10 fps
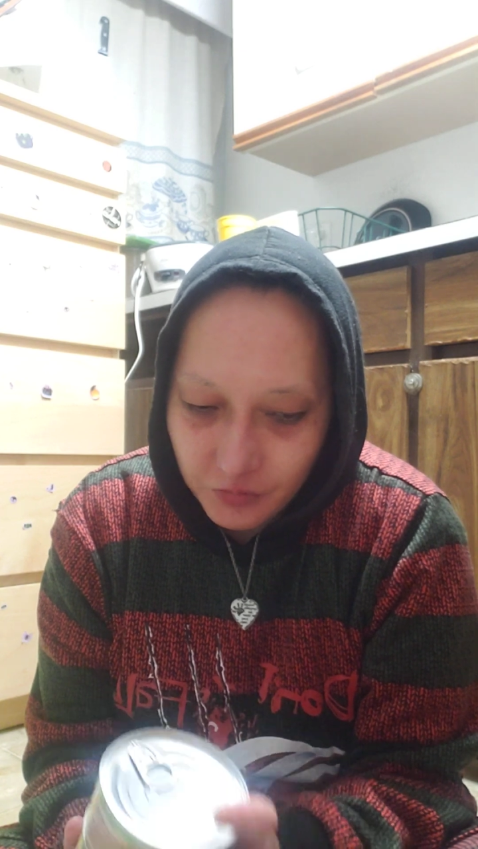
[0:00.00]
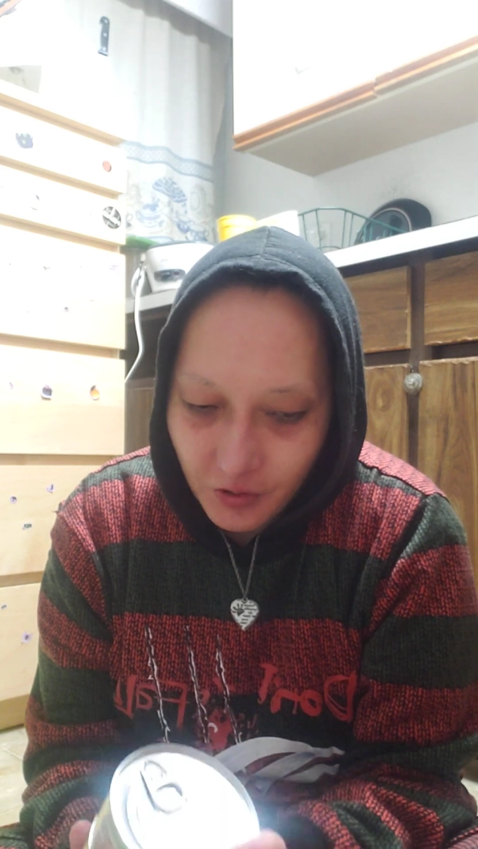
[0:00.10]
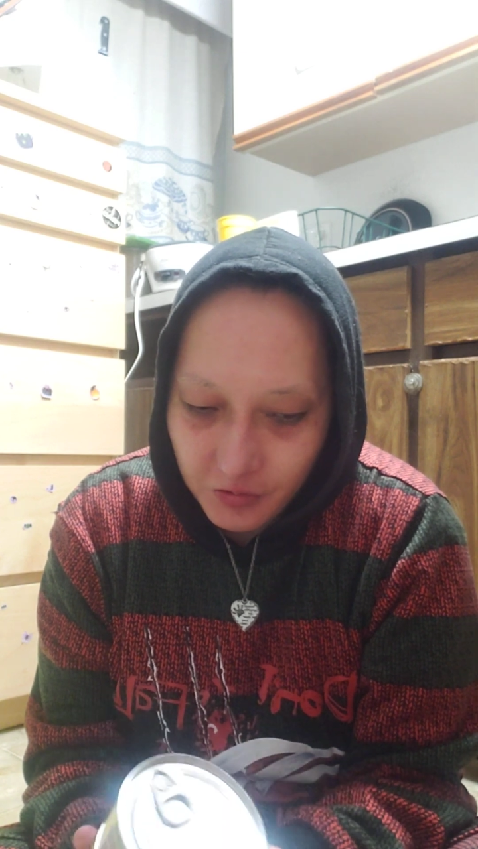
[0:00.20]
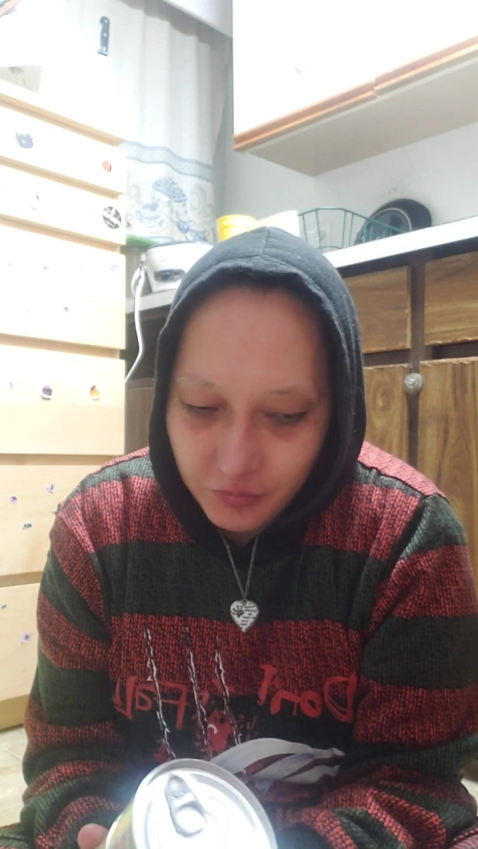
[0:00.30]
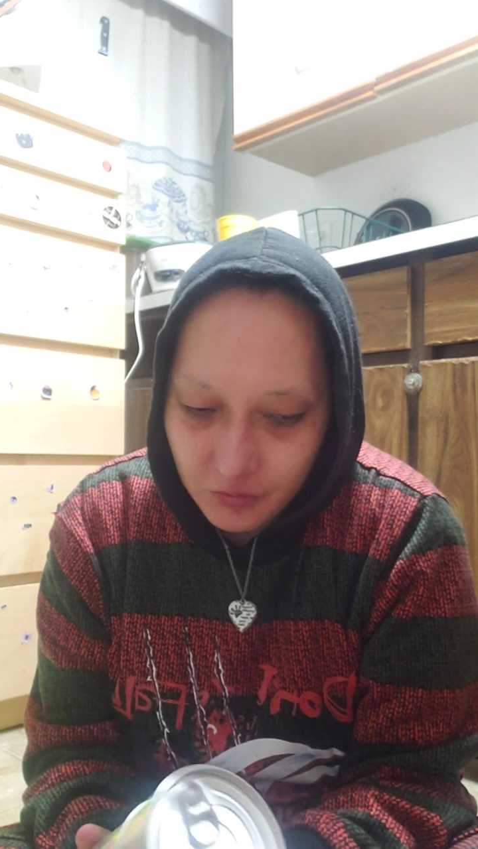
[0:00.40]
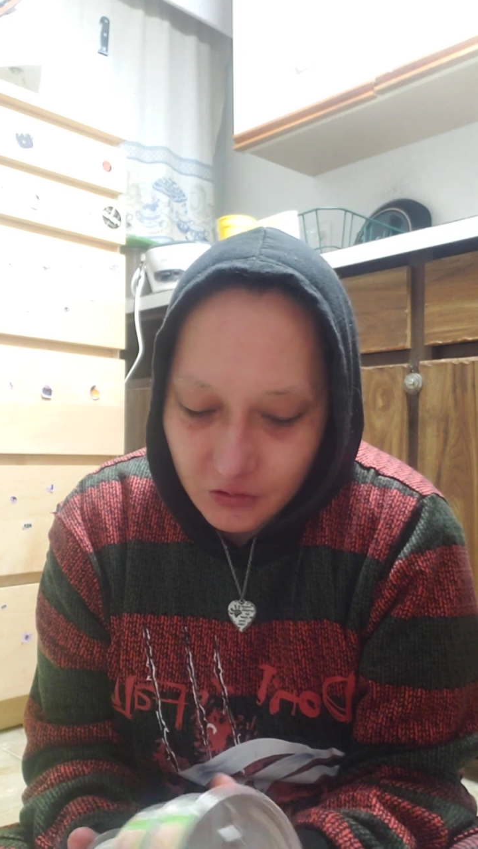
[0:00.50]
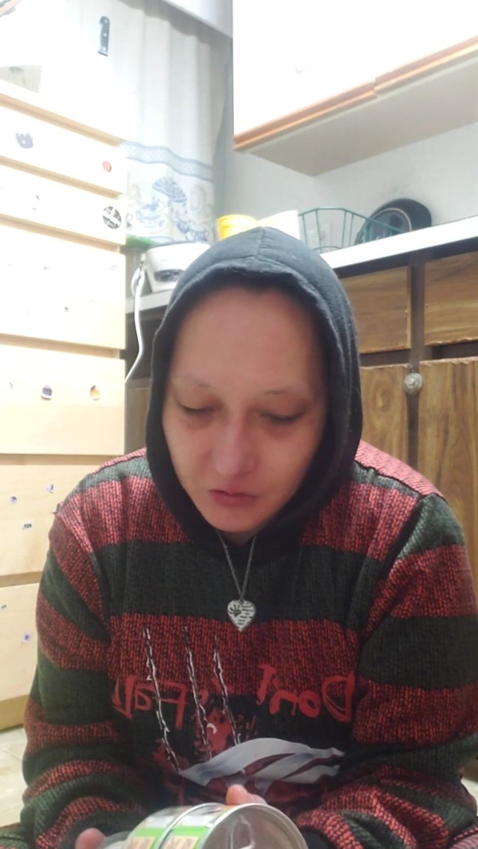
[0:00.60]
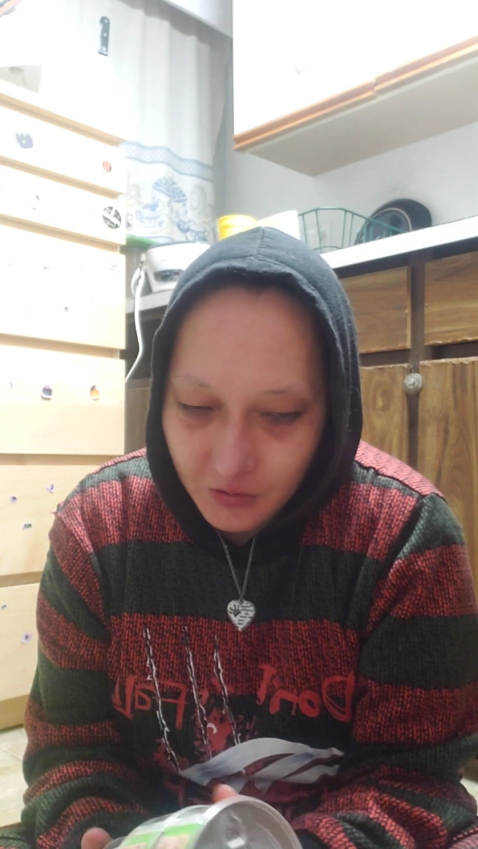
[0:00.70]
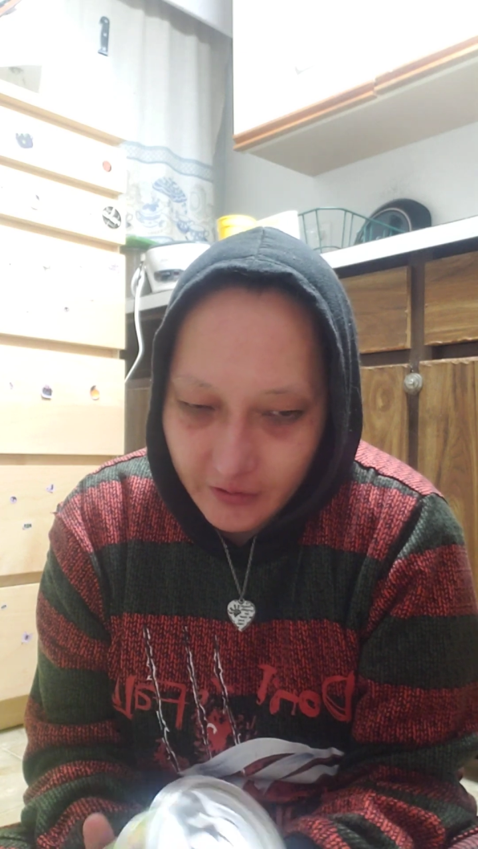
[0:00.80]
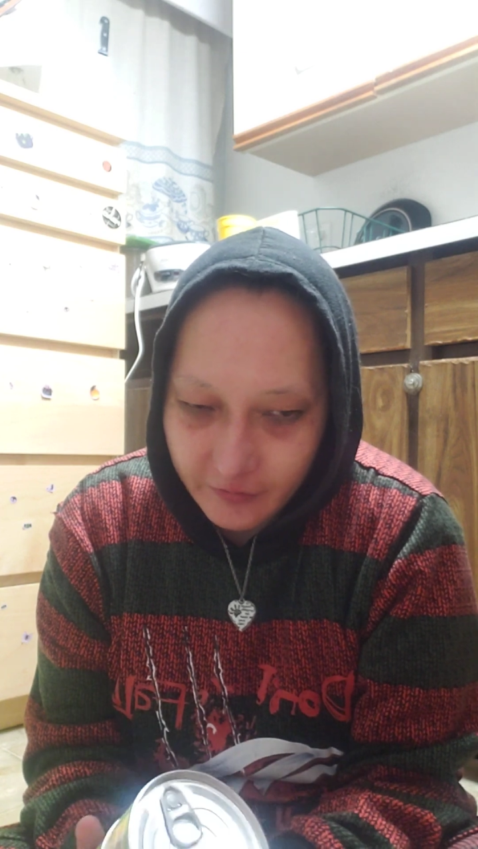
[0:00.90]
probably
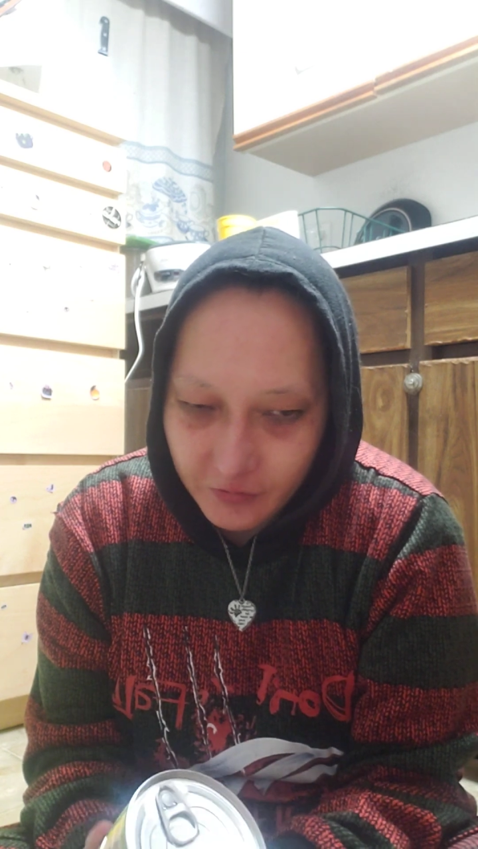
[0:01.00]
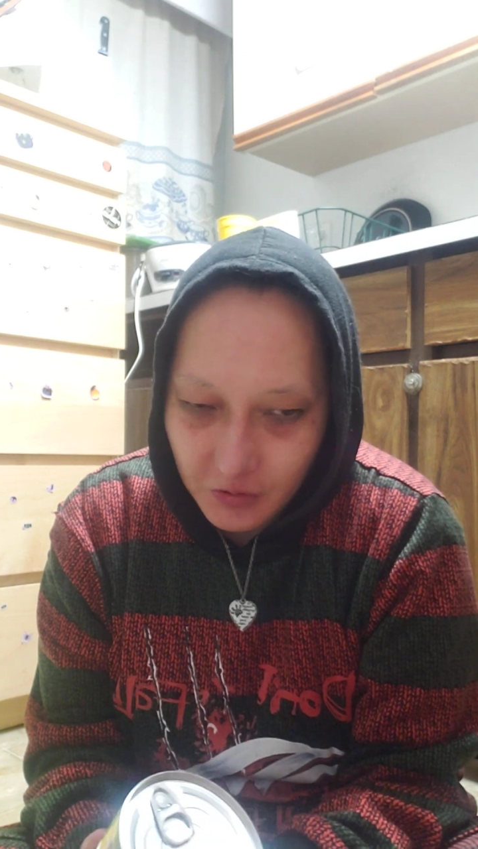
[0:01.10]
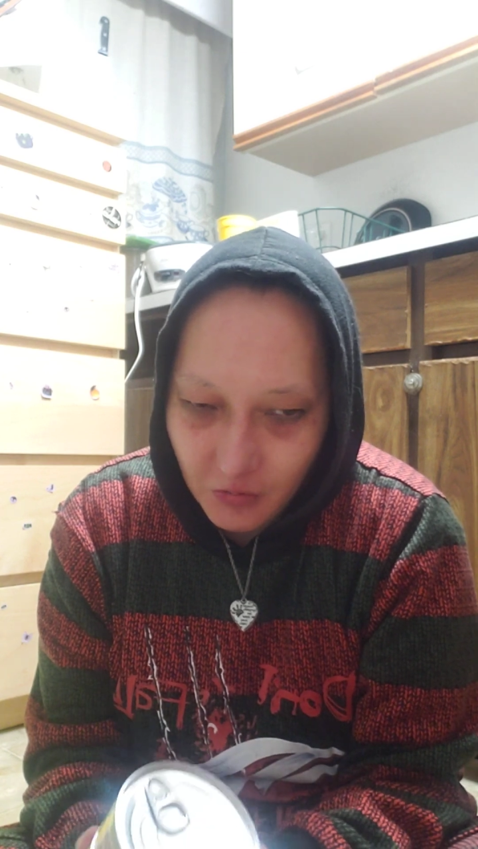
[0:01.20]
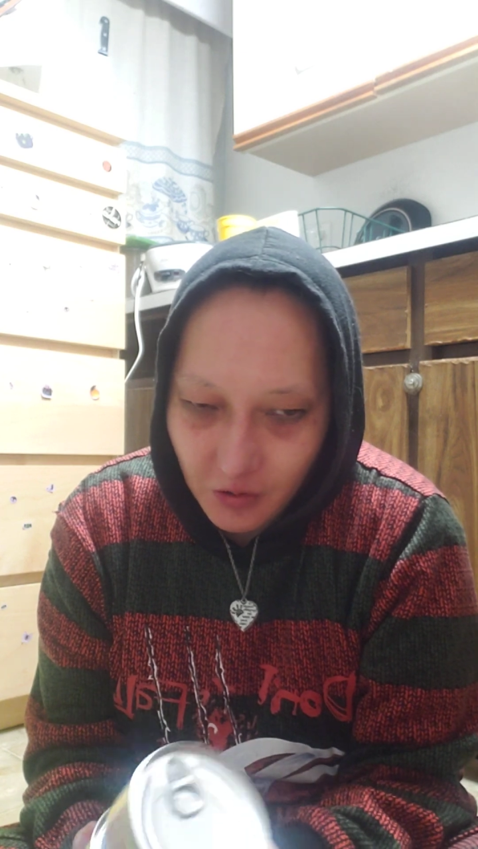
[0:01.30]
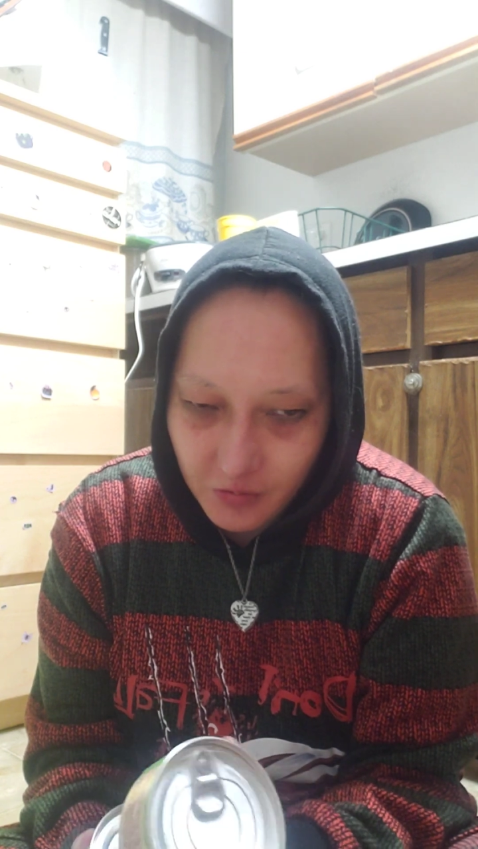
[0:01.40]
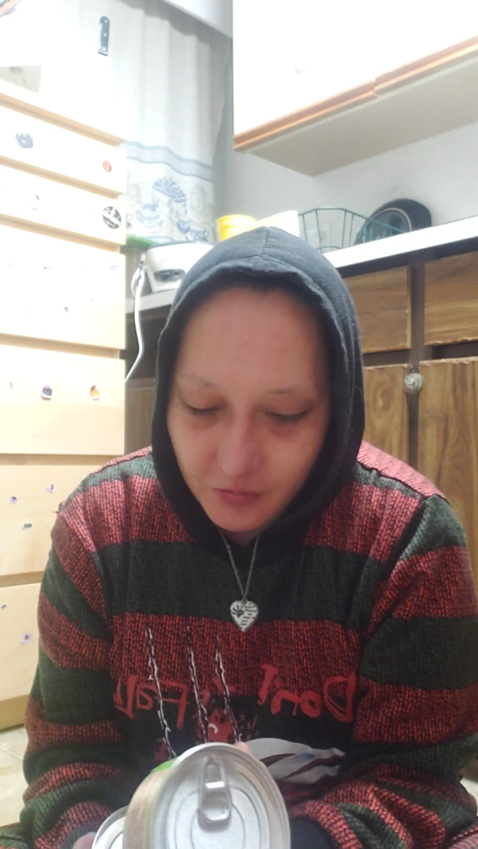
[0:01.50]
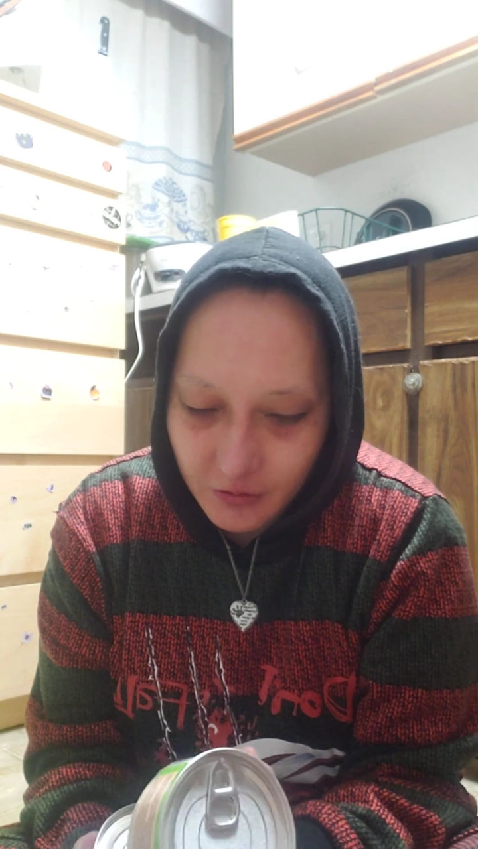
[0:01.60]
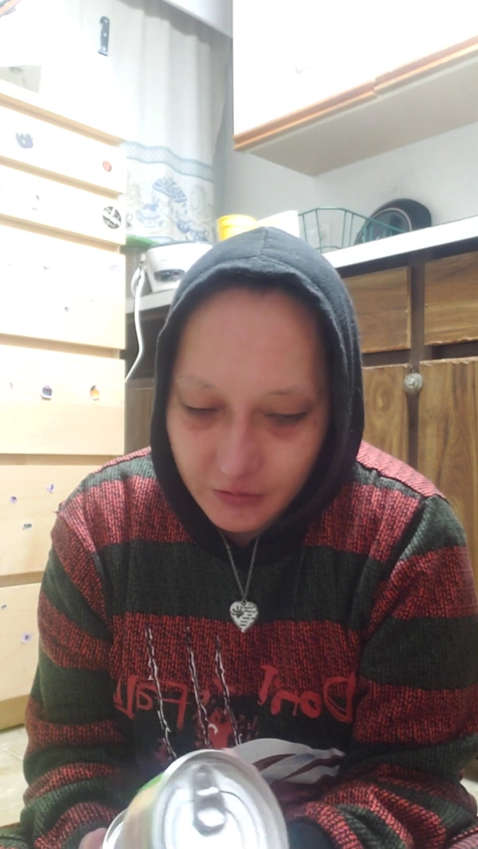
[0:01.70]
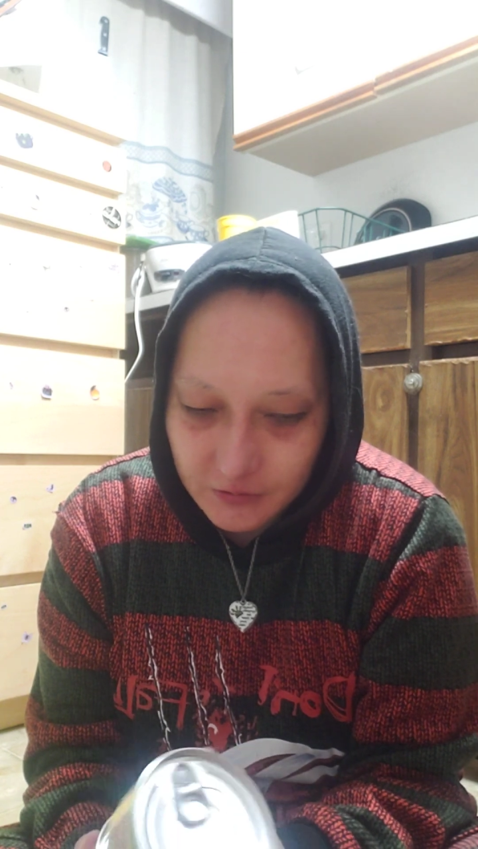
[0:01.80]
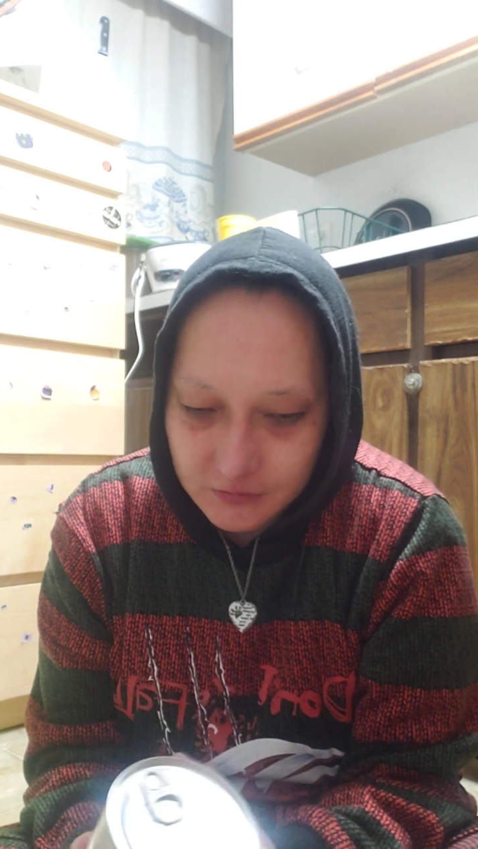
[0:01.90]
borrow money from my mom
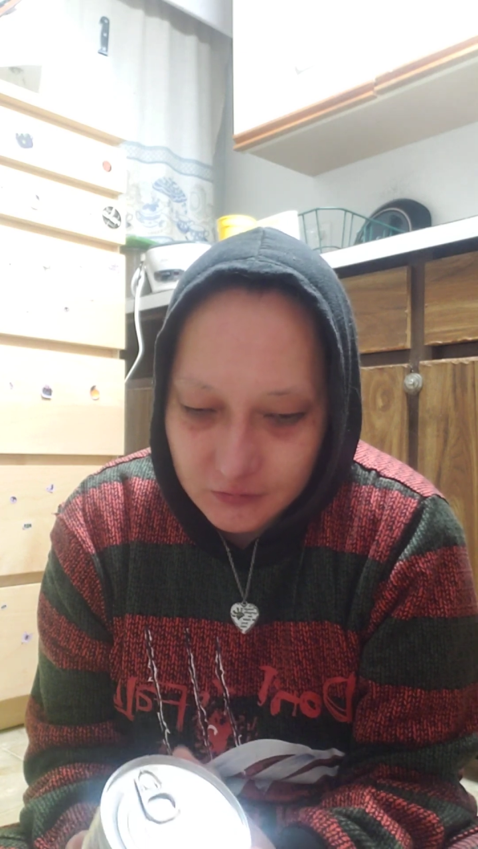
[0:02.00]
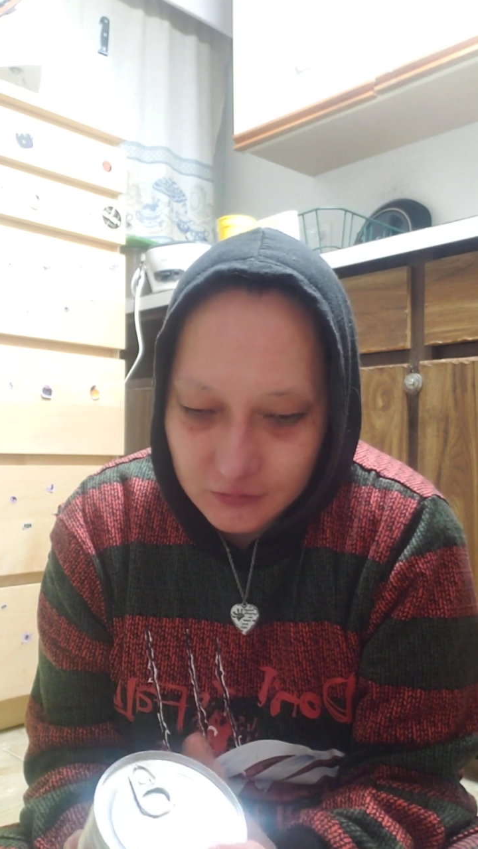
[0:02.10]
once